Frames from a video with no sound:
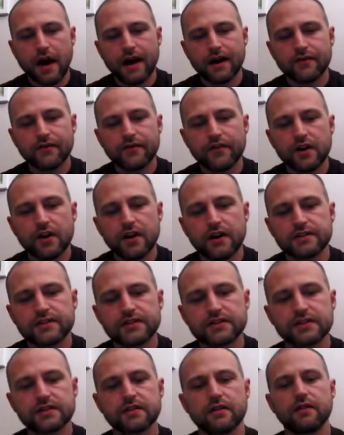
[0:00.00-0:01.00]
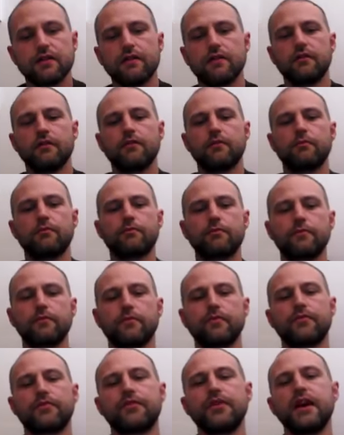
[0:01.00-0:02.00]
Adverts
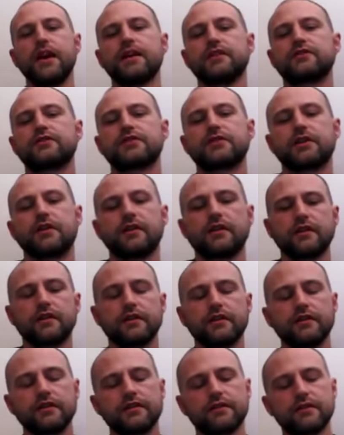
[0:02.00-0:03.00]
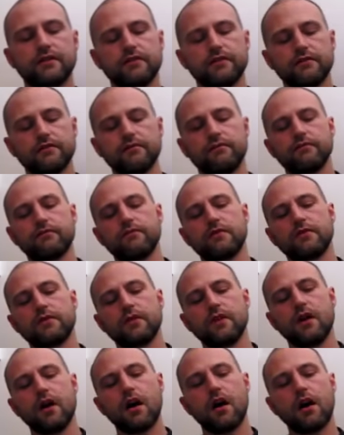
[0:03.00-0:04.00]
that
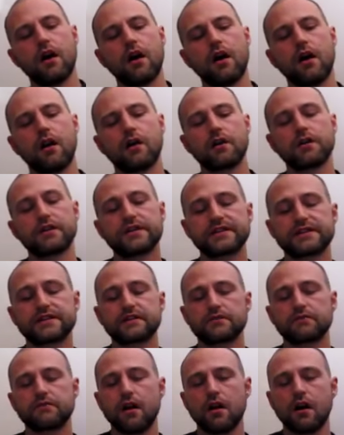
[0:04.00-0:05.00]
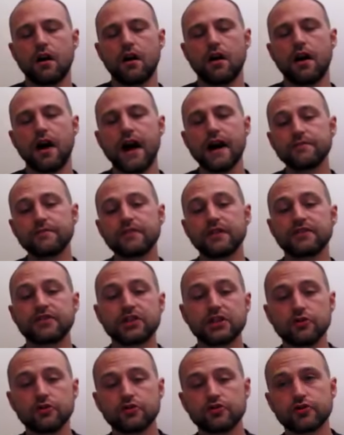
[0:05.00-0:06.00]
are aimed at
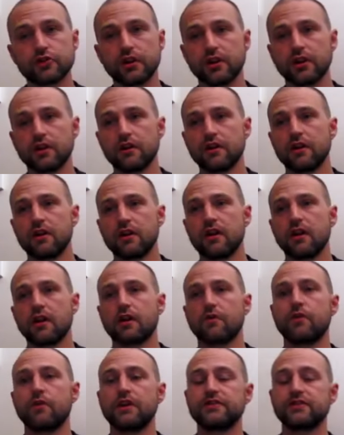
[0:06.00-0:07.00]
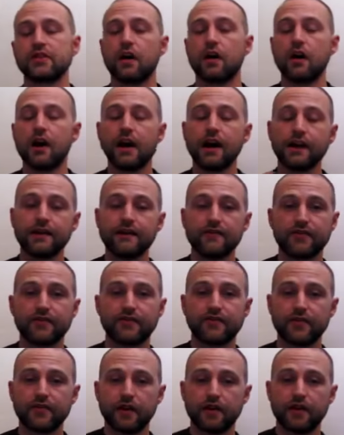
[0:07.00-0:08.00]
children, which are high in
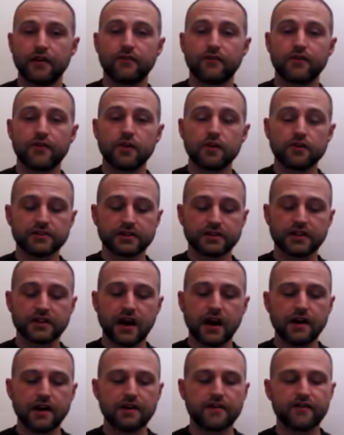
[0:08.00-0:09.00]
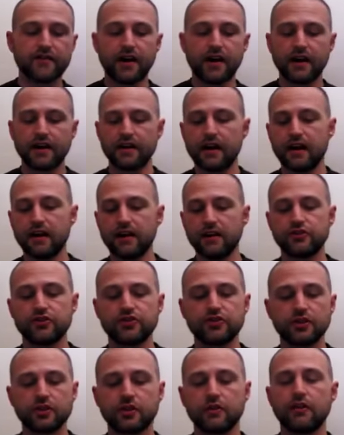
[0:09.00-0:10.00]
foods which are high in fat and high in
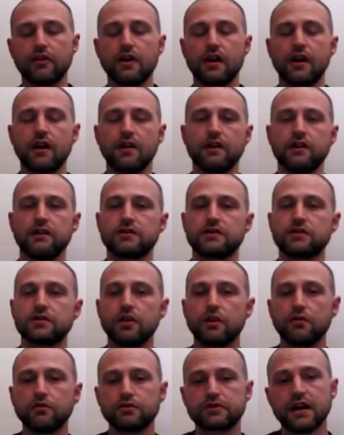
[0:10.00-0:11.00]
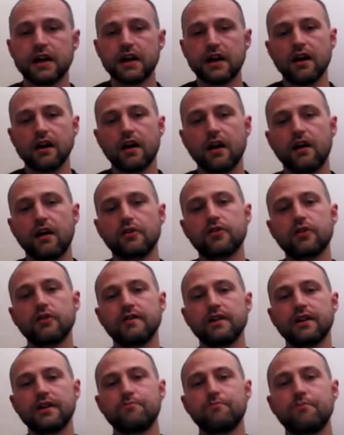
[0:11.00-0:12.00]
sugar and high in salt, are
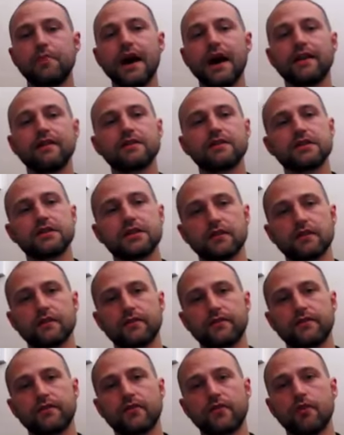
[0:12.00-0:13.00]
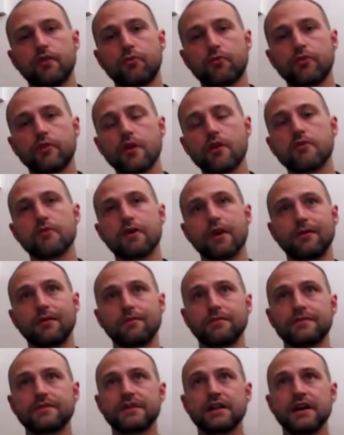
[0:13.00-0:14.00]
currently banned for
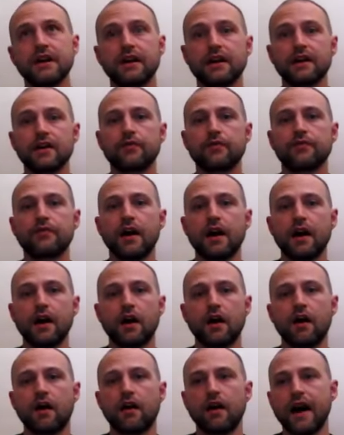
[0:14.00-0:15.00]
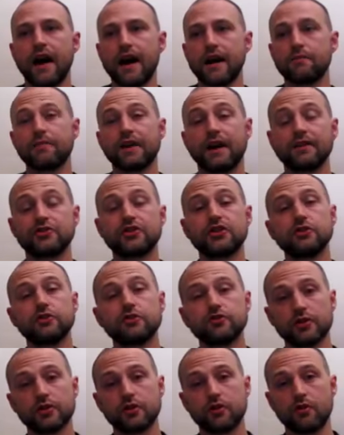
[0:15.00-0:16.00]
programs that are aimed at
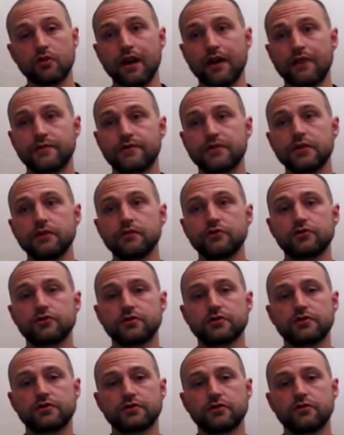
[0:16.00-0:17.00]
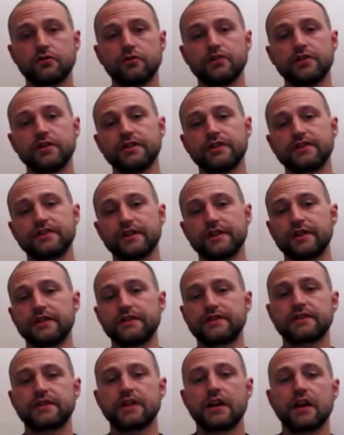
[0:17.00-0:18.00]
children or have children's
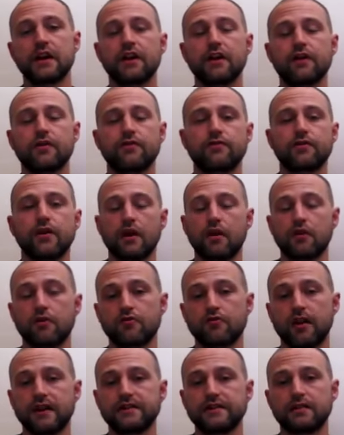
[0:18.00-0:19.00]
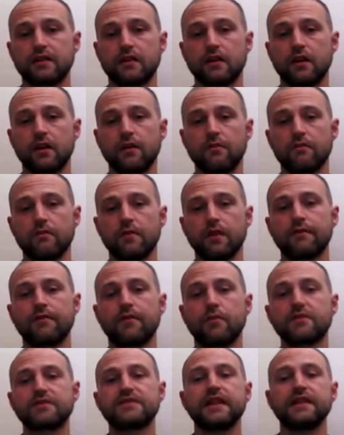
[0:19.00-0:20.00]
audiences that are great,
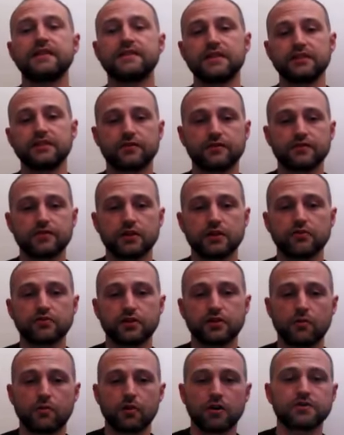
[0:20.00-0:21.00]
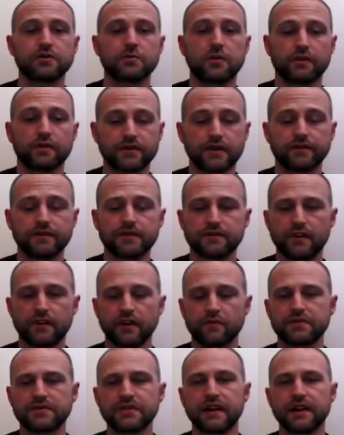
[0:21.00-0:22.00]
have a percentage of children that watch them of
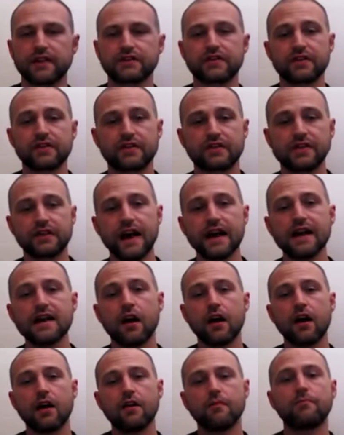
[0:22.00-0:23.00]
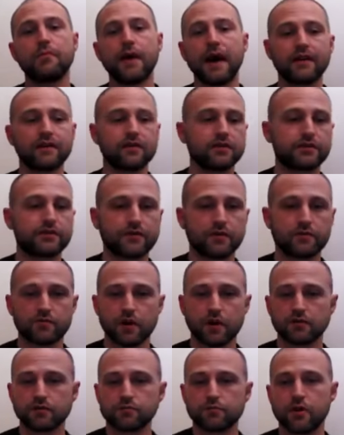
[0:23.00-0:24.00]
75%. So they are banned
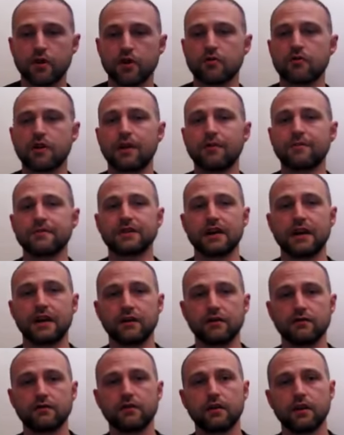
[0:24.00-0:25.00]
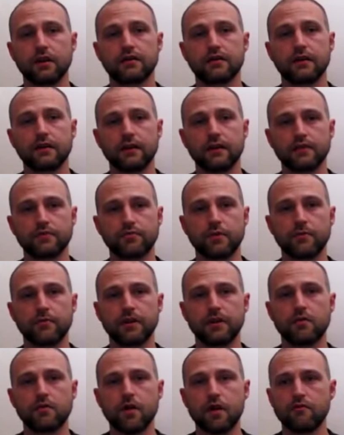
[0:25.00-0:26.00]
from those programs, and I think that's
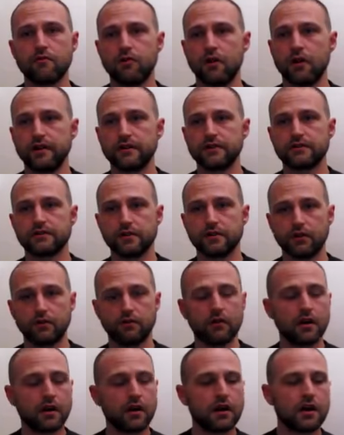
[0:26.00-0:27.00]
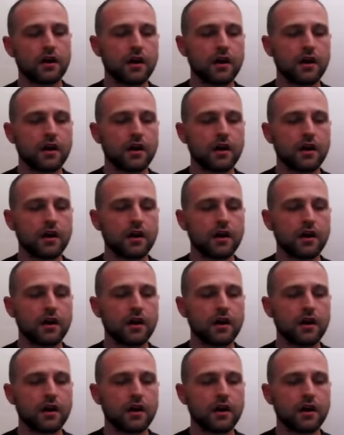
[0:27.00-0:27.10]
probably quite right too.